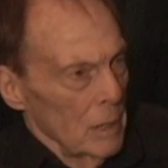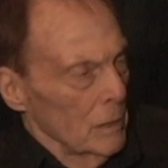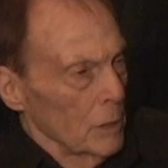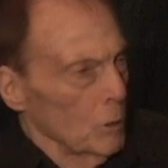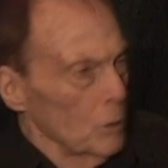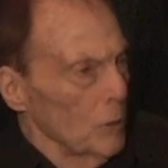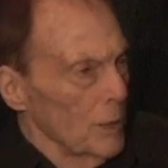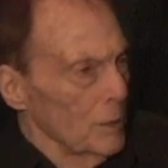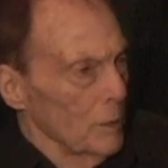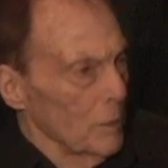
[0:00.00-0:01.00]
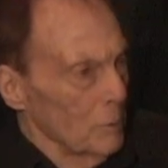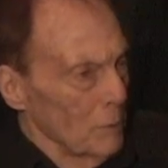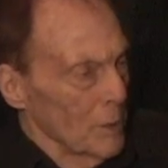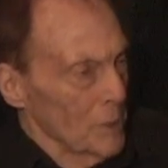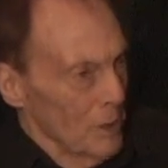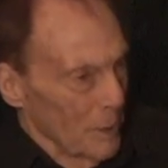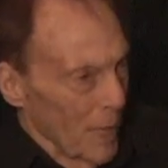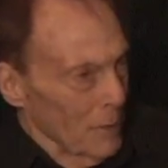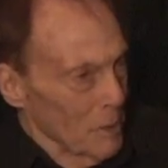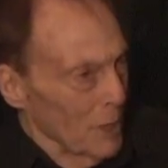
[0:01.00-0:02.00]
that couldn't undergo this
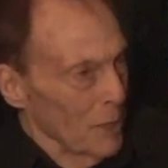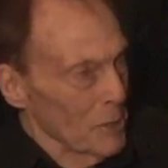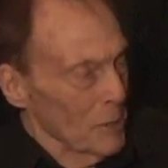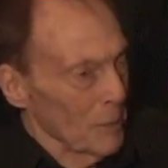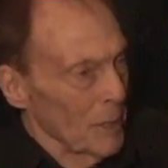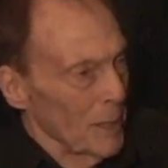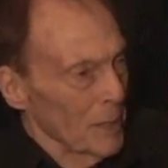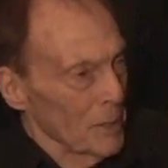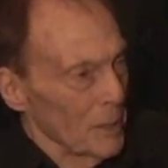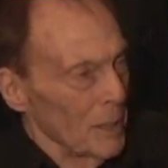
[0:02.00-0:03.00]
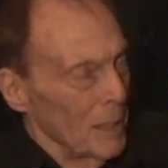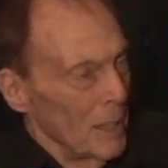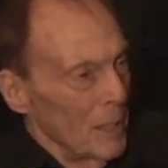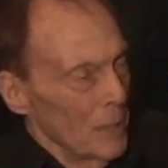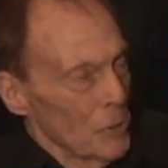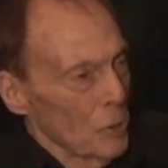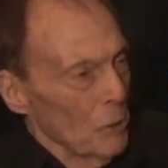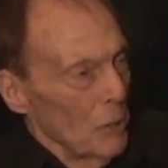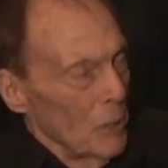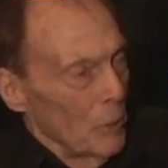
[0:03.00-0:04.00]
oxidation reduction.
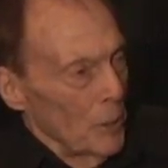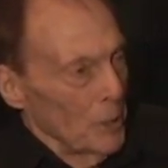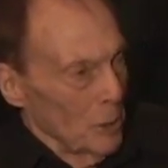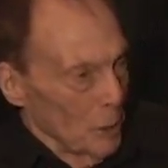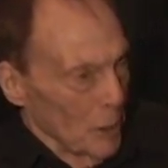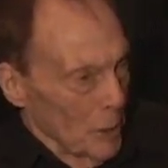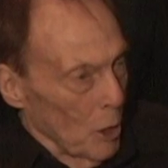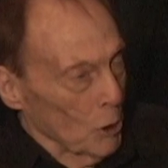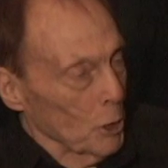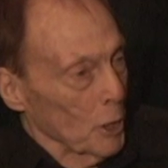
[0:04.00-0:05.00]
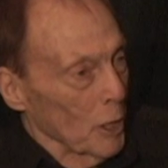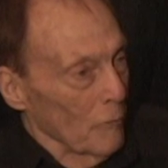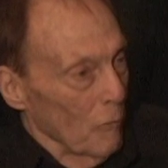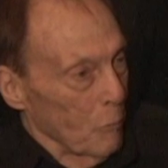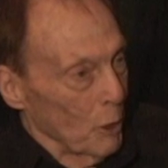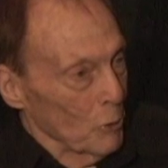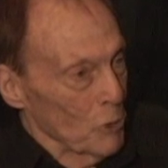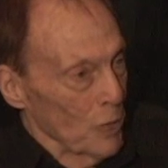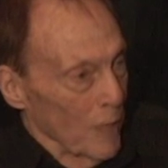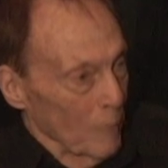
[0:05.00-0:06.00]
So we took the alternative
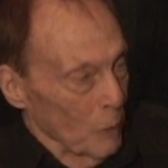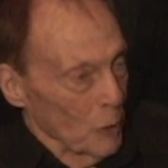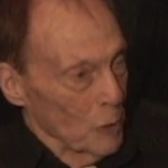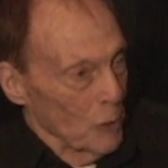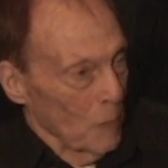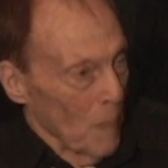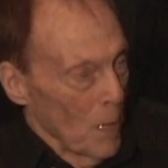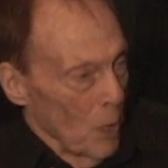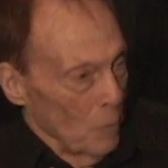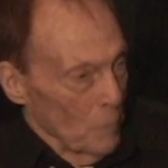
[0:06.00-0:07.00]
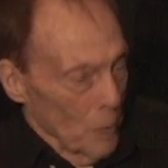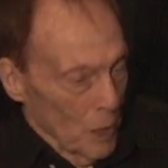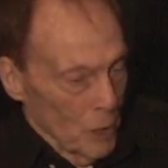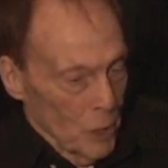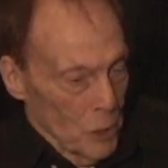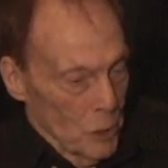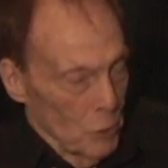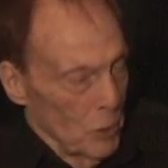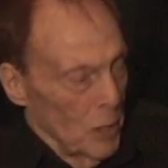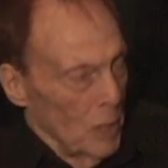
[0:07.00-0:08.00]
approach, not what does a
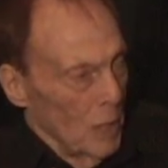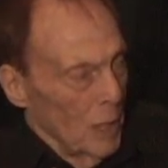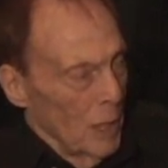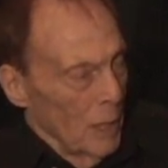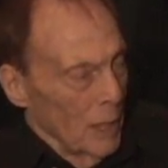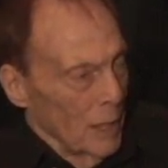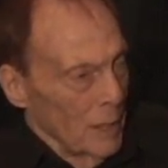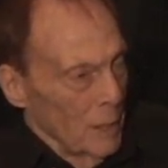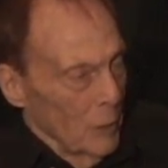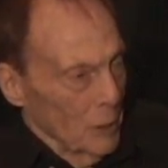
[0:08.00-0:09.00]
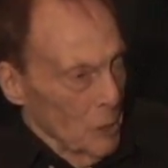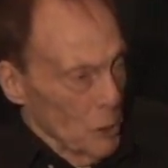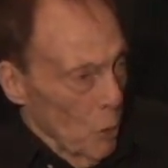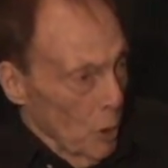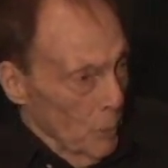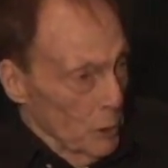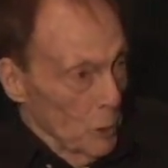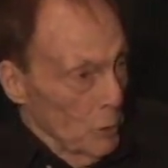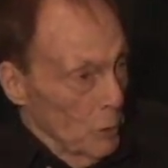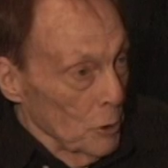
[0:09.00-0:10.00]
tissue, what does the hormone
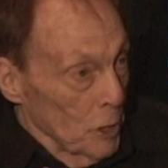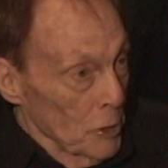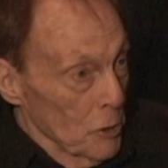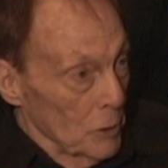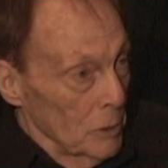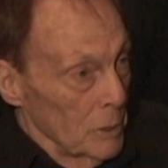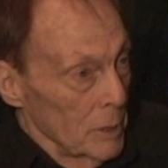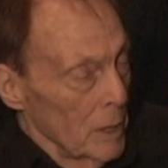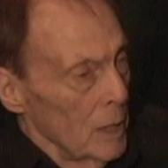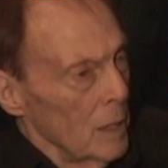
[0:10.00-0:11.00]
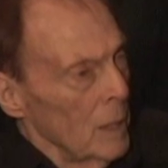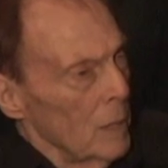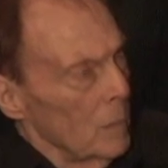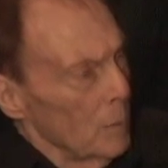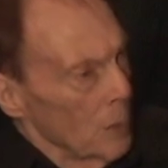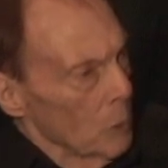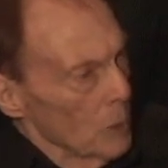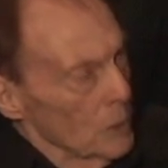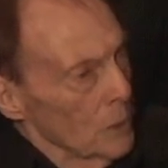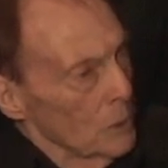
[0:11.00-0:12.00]
do to tissue, but
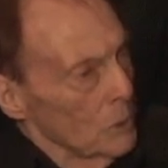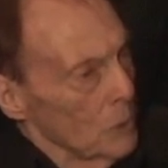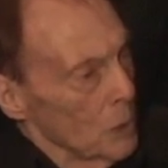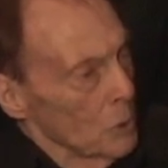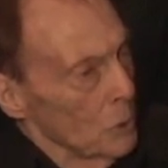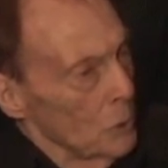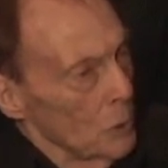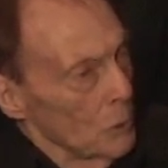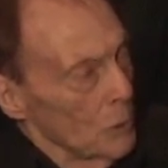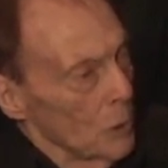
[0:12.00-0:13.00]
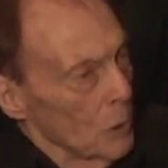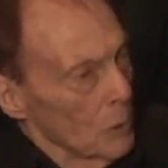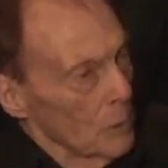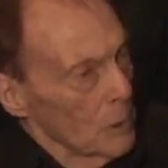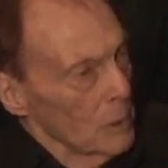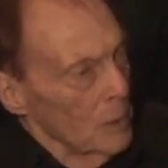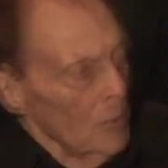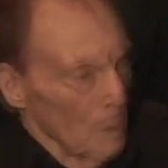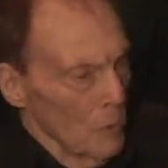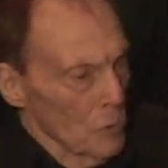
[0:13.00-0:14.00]
what's the tissue do with the hormone.
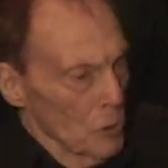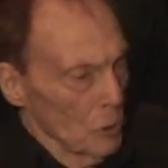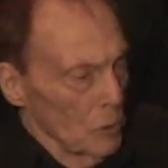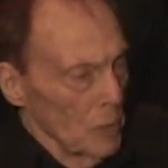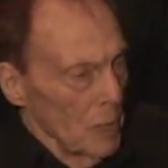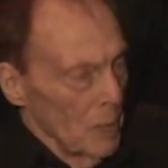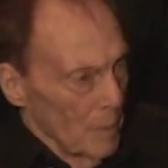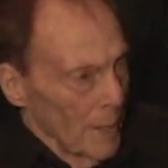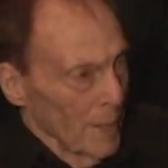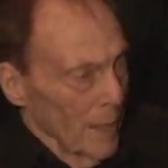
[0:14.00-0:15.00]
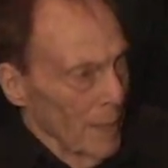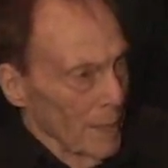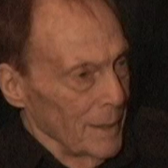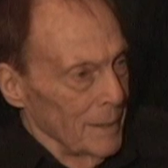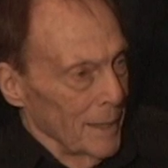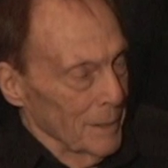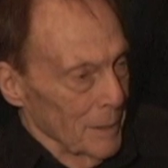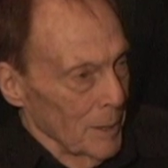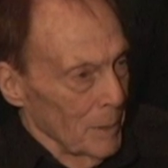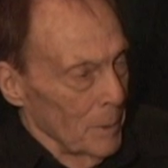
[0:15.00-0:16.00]
So my colleague,
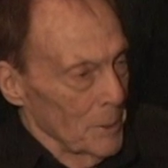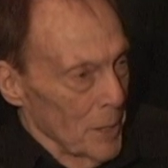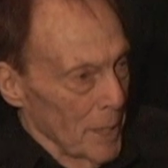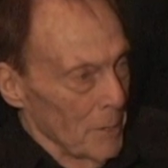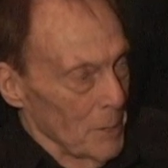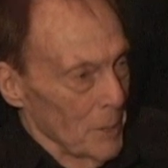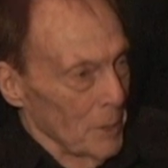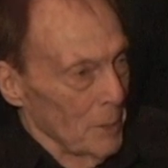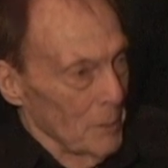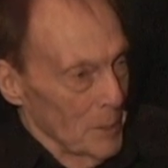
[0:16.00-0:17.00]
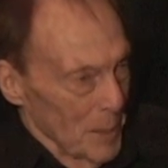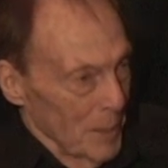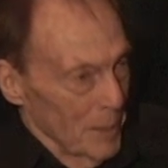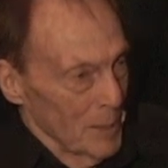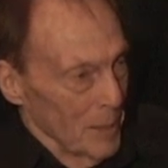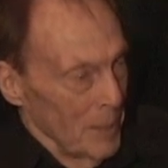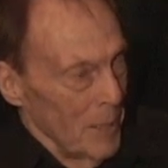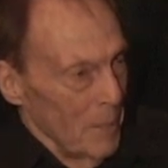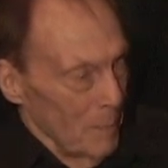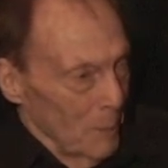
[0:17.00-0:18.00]
Dr. Herbert Jacobson, who was there as a
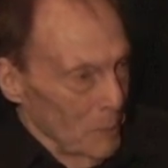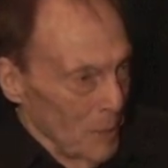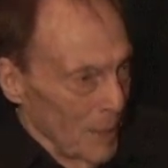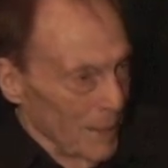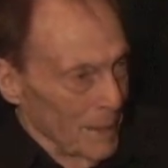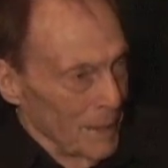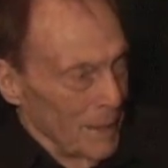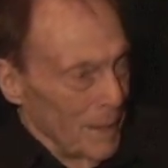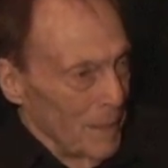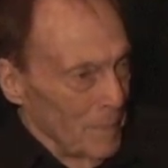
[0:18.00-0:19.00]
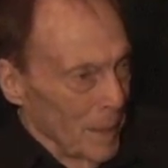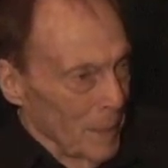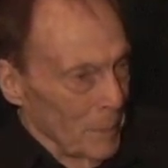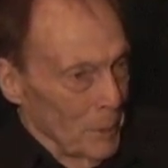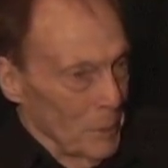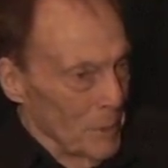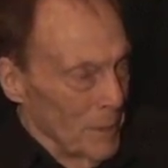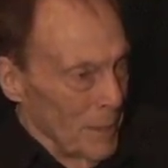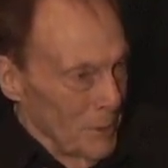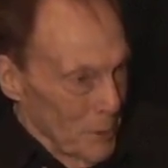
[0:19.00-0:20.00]
postdoc in the department, who's
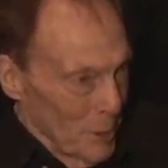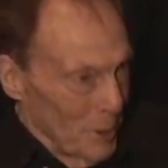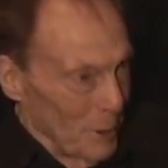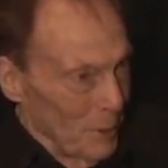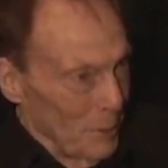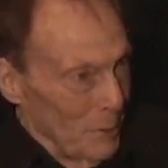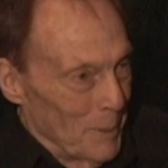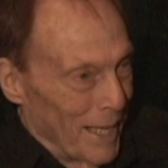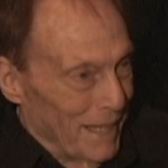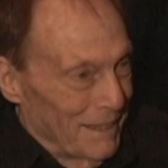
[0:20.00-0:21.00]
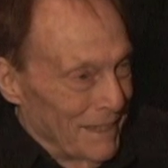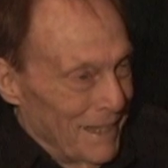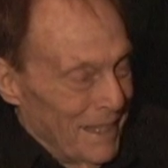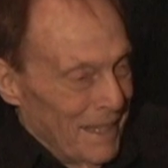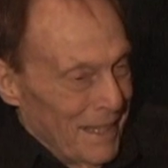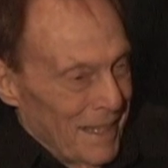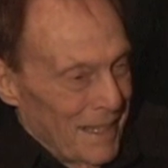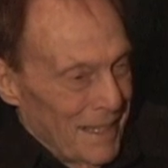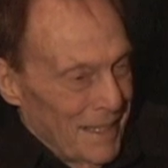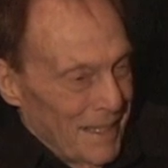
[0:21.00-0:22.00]
sitting in the room now,
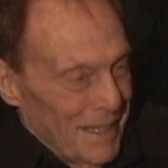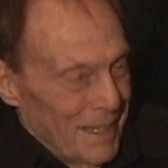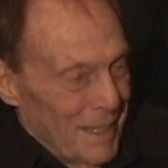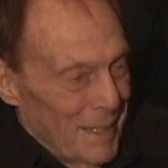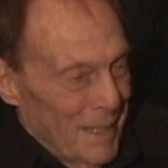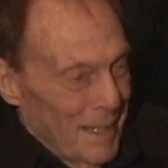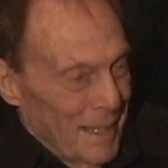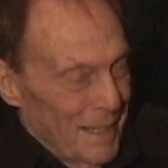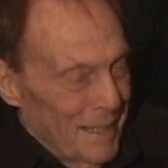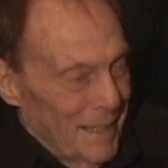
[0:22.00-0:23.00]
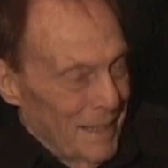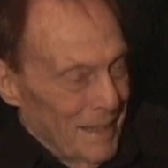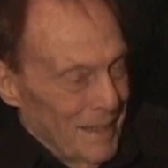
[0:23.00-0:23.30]
he and I